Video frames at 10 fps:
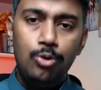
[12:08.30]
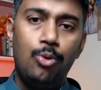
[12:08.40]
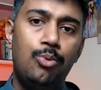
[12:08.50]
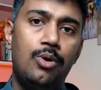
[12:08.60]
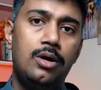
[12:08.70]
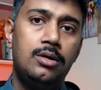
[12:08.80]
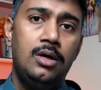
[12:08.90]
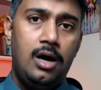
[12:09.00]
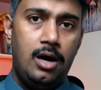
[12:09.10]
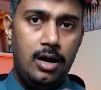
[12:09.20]
over
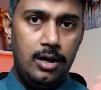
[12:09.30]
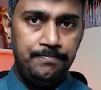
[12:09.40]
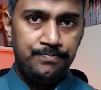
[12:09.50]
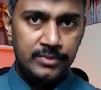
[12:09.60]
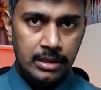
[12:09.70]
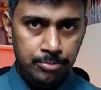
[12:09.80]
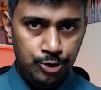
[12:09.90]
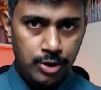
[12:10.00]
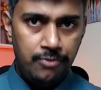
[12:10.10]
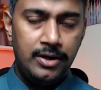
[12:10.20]

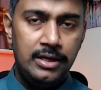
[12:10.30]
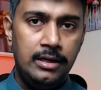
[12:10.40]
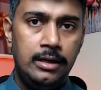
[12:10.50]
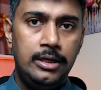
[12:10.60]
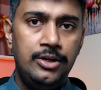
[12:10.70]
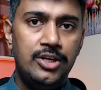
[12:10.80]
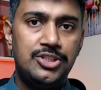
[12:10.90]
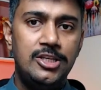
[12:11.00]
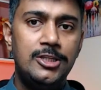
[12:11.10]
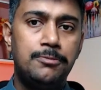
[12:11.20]
mutual fund industry
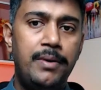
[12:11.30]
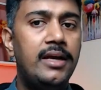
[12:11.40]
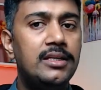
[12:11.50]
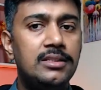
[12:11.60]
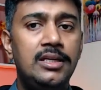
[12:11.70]
space.